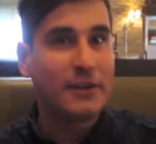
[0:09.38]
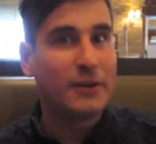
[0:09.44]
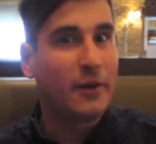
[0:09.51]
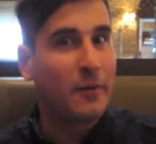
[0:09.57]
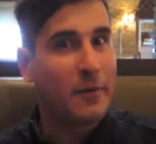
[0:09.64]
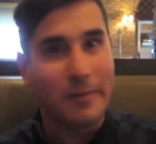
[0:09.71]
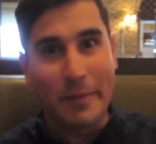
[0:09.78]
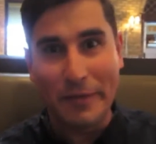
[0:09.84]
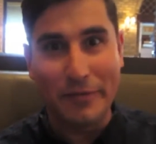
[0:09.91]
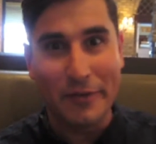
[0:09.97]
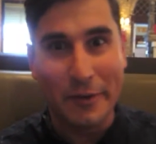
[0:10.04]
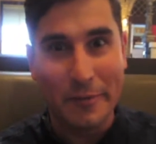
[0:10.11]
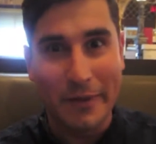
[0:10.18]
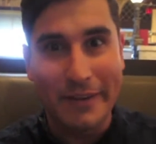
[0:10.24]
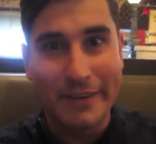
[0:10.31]
didn't know we'd be
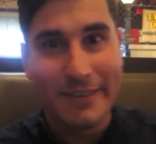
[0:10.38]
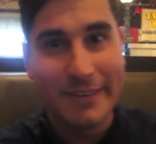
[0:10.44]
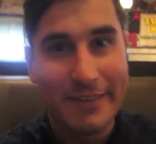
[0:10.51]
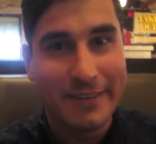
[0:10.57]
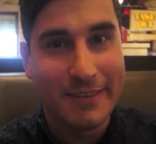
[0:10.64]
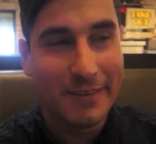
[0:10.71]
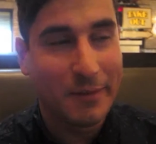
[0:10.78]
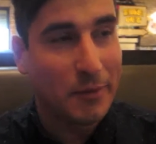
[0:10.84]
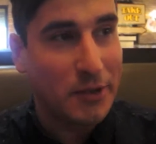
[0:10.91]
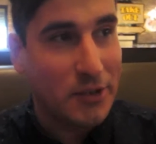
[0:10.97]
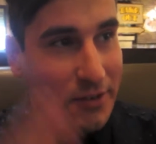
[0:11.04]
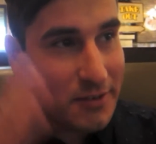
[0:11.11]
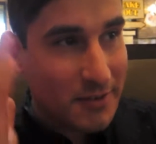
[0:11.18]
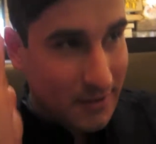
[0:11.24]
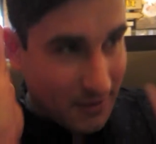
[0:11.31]
filming. Uh,
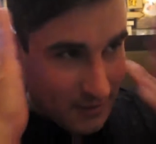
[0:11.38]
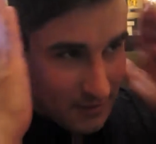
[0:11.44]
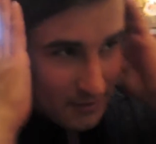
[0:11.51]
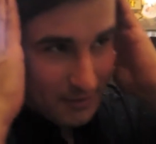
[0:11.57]
we just...